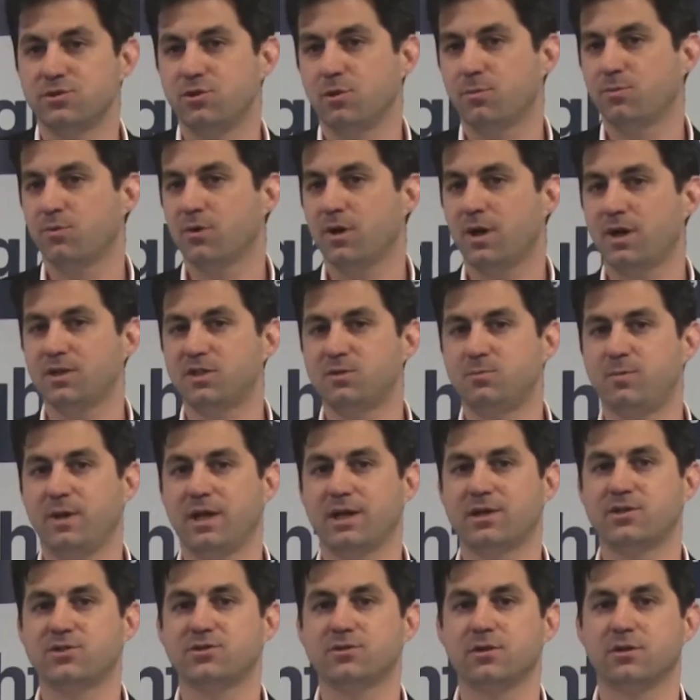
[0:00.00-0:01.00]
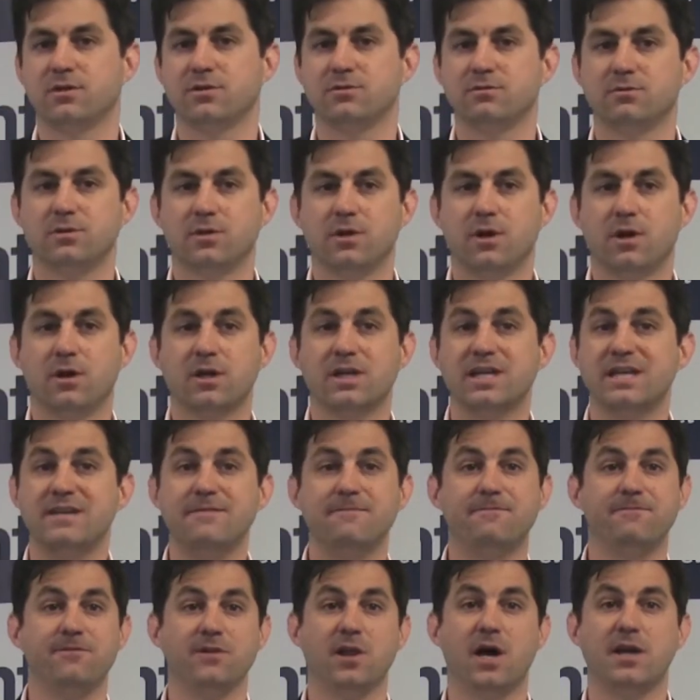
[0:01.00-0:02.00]
your prospects are
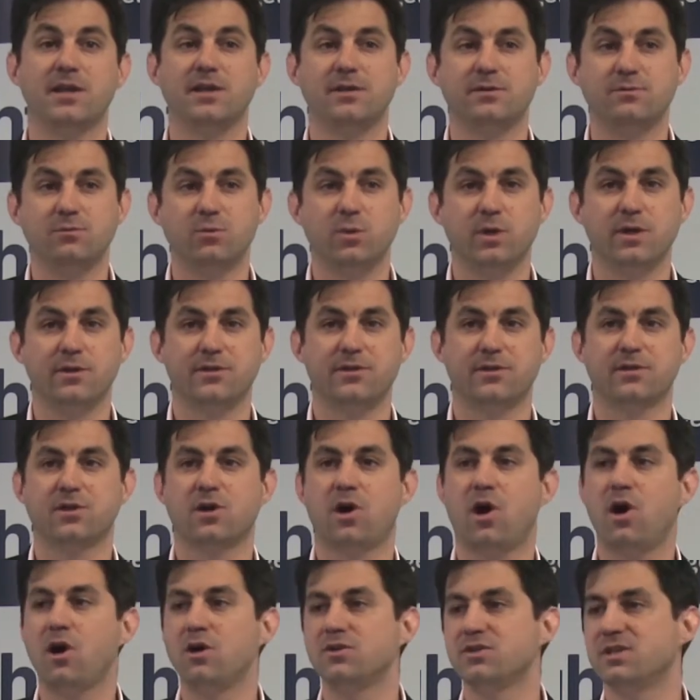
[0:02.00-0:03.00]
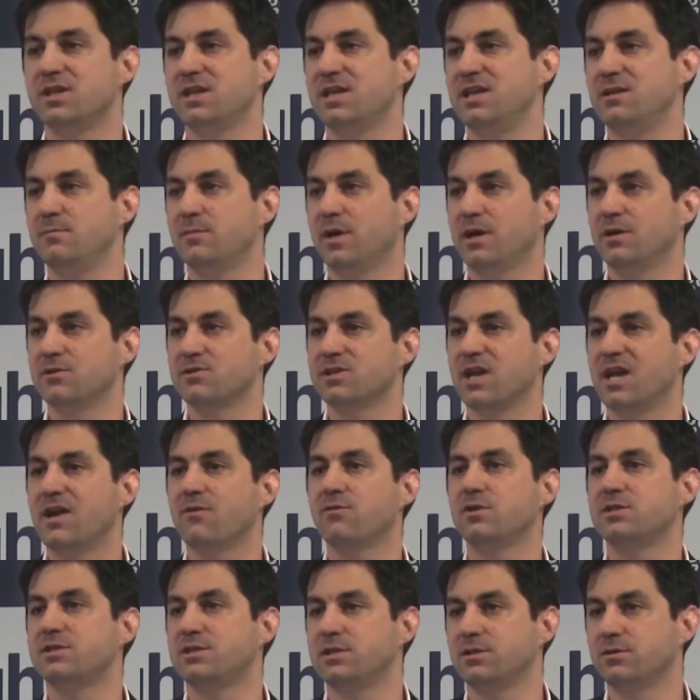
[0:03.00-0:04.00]
getting flooded with calls and emails
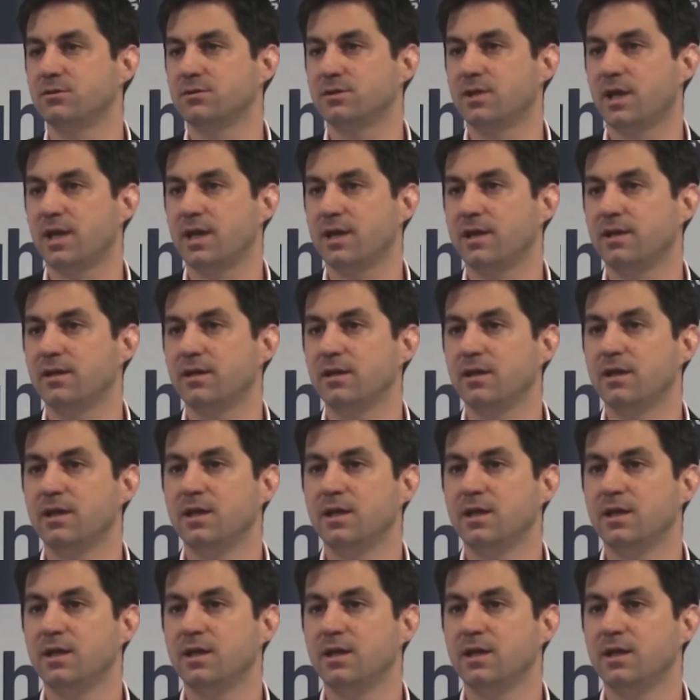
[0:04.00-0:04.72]
every single day.